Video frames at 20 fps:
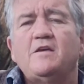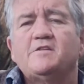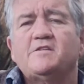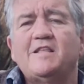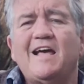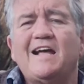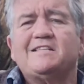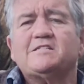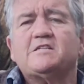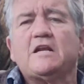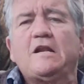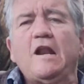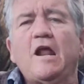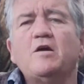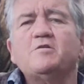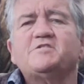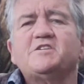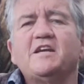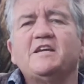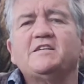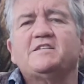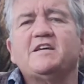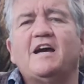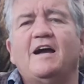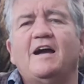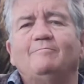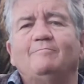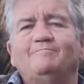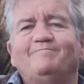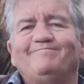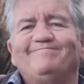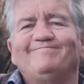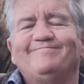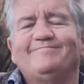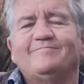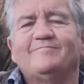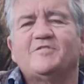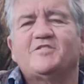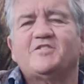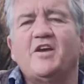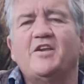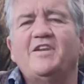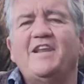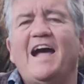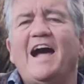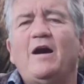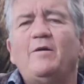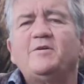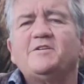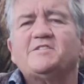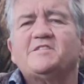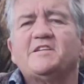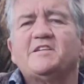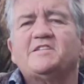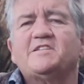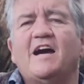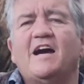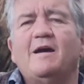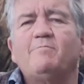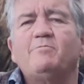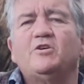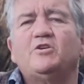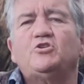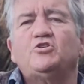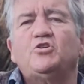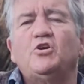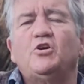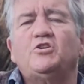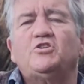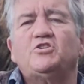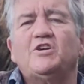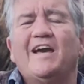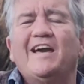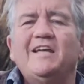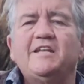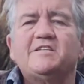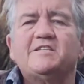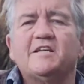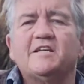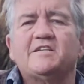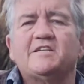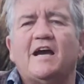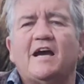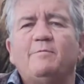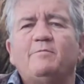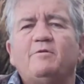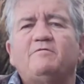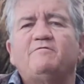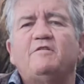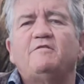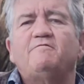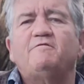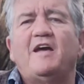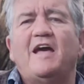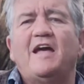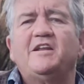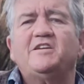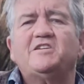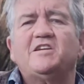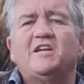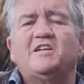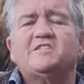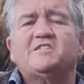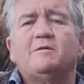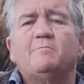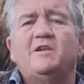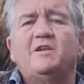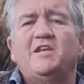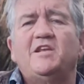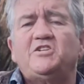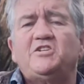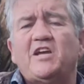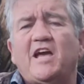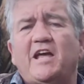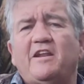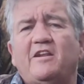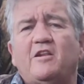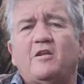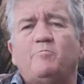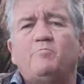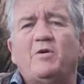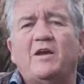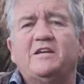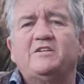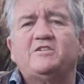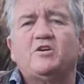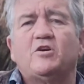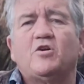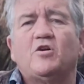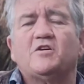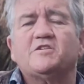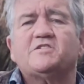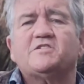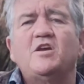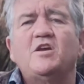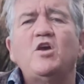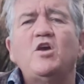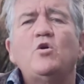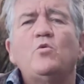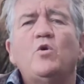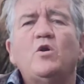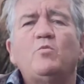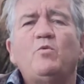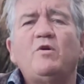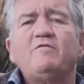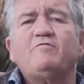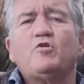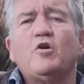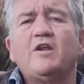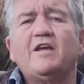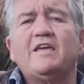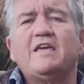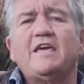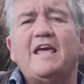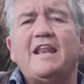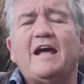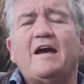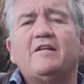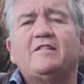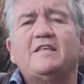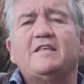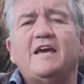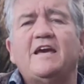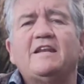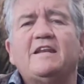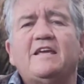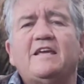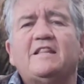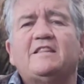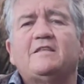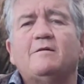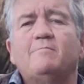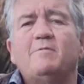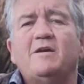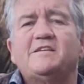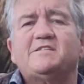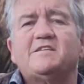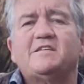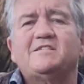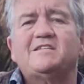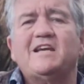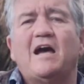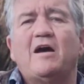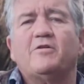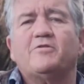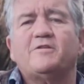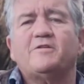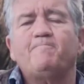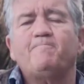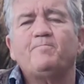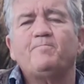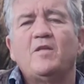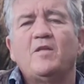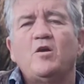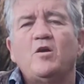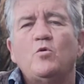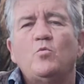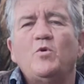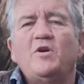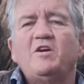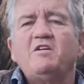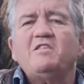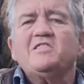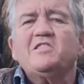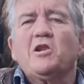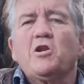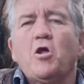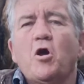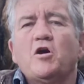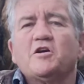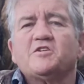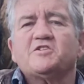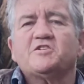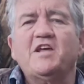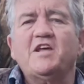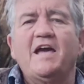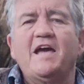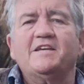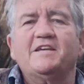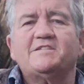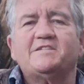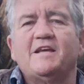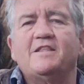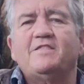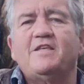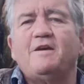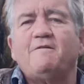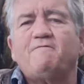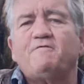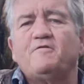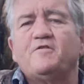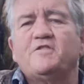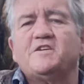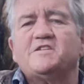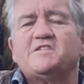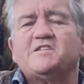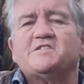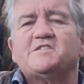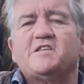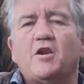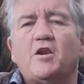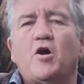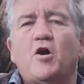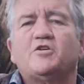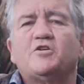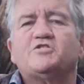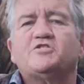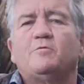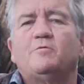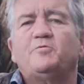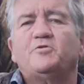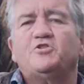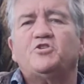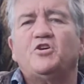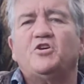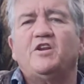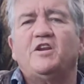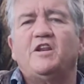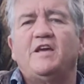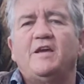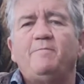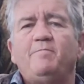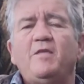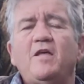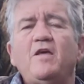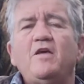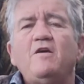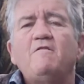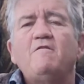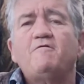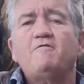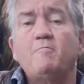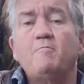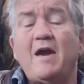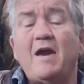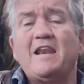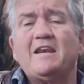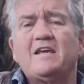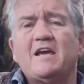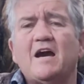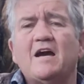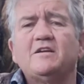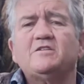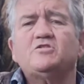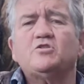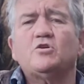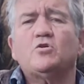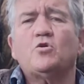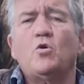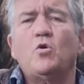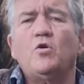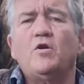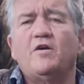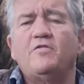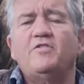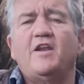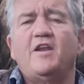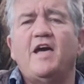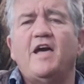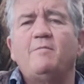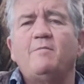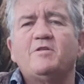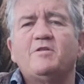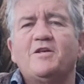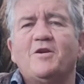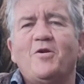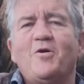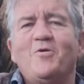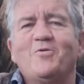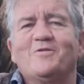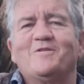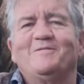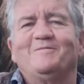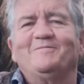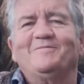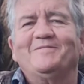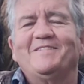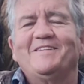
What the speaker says: So that's closing time. So now is the time, the church age, the time of evangelism initiated at Pentecost, when we've got to get out there and get the message out. We're in the last days, and therefore this is the last opportunity for mankind to call on the name of the Lord.